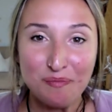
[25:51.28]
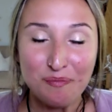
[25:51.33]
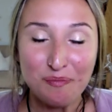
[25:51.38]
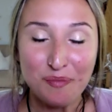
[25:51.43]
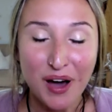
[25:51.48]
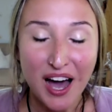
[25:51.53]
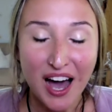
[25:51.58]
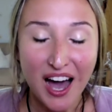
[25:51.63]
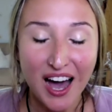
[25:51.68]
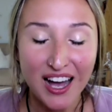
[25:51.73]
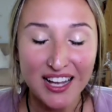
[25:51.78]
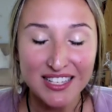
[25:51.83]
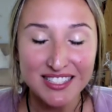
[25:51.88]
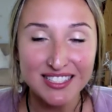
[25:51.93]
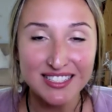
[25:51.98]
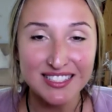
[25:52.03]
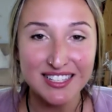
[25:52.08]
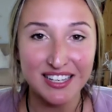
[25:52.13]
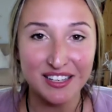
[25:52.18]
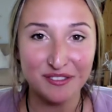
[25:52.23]

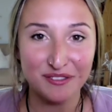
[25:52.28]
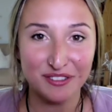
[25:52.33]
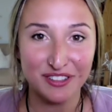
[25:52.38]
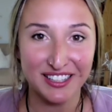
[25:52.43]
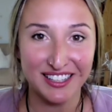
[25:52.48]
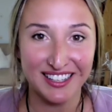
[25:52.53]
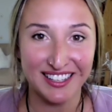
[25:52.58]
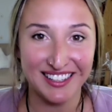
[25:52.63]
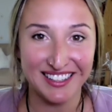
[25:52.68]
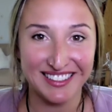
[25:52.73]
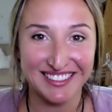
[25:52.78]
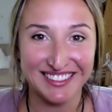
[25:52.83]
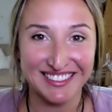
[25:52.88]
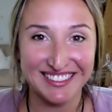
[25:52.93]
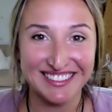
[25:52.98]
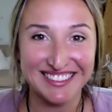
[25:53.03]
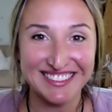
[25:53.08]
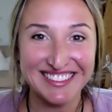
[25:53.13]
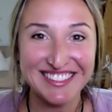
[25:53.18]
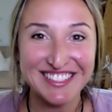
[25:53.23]
positively
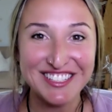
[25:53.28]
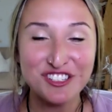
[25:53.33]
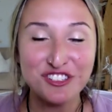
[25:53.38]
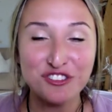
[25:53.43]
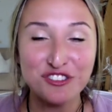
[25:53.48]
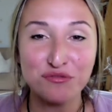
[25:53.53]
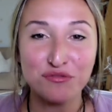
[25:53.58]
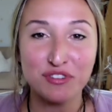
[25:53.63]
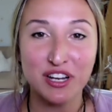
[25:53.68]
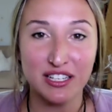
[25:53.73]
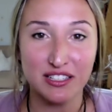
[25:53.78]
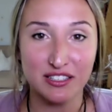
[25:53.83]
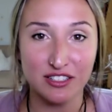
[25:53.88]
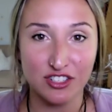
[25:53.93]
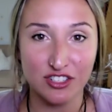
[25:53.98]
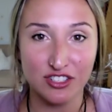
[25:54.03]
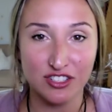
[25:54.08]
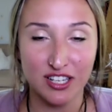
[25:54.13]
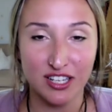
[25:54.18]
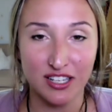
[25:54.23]

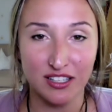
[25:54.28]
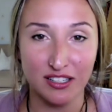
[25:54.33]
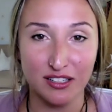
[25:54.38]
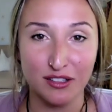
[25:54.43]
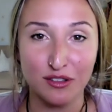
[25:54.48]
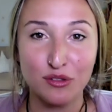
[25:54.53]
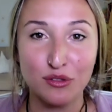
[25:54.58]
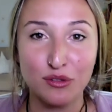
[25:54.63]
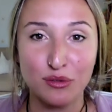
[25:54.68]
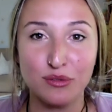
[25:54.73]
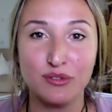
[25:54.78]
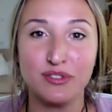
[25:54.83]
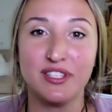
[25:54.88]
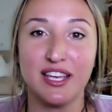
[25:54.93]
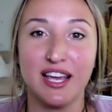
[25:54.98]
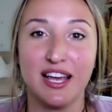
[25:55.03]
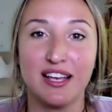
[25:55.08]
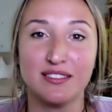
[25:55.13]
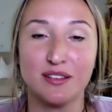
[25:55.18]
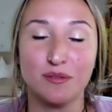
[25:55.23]
drenched in
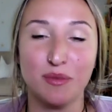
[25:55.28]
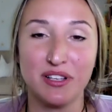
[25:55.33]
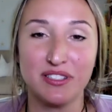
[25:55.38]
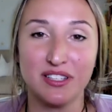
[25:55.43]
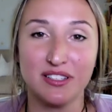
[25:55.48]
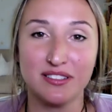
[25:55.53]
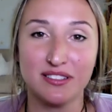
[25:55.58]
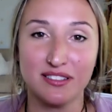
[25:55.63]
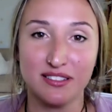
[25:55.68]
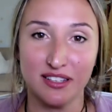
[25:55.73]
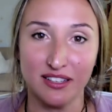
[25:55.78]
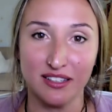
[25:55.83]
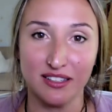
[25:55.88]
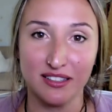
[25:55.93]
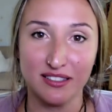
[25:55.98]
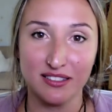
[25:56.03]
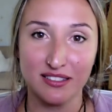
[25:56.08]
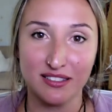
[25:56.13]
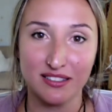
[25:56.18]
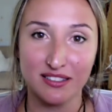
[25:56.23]
enthusiasm as it
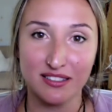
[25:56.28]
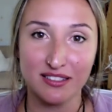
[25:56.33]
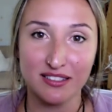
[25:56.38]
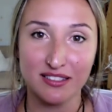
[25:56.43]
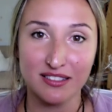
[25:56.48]
sings?